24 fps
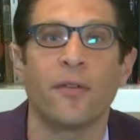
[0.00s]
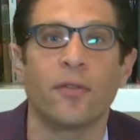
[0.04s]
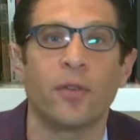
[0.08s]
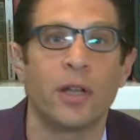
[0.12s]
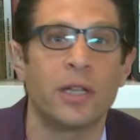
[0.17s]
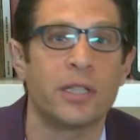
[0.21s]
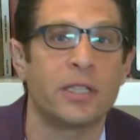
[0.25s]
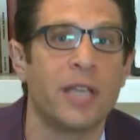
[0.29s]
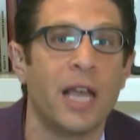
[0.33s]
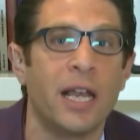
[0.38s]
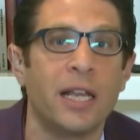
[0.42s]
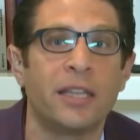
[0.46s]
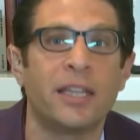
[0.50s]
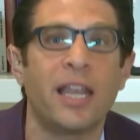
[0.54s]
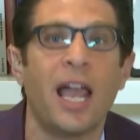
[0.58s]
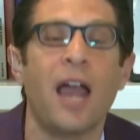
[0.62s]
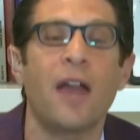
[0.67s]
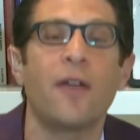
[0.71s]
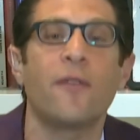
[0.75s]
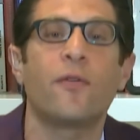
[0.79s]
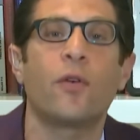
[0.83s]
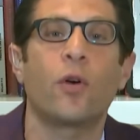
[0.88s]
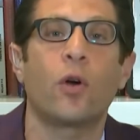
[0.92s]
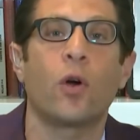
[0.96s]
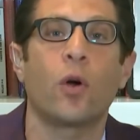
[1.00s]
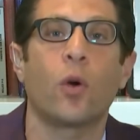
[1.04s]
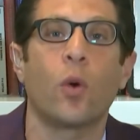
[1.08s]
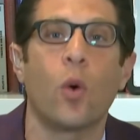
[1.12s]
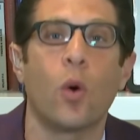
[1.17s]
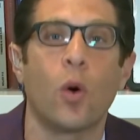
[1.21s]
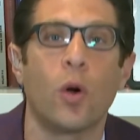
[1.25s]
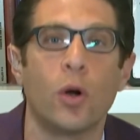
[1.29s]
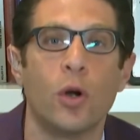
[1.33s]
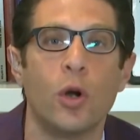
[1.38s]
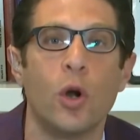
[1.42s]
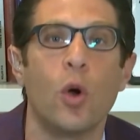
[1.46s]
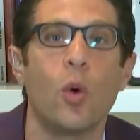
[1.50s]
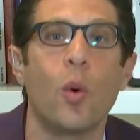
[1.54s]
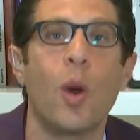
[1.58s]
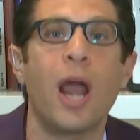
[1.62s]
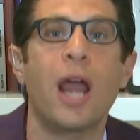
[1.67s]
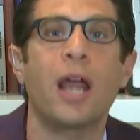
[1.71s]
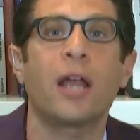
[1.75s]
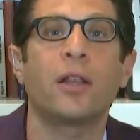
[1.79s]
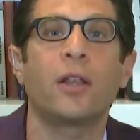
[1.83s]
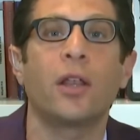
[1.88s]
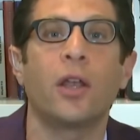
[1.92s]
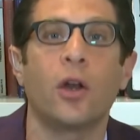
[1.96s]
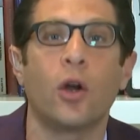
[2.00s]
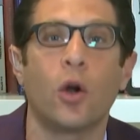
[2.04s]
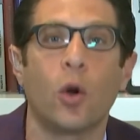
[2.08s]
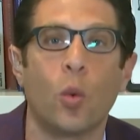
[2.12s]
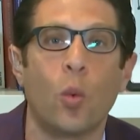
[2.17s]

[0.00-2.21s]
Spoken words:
If, let's say, Denver or New England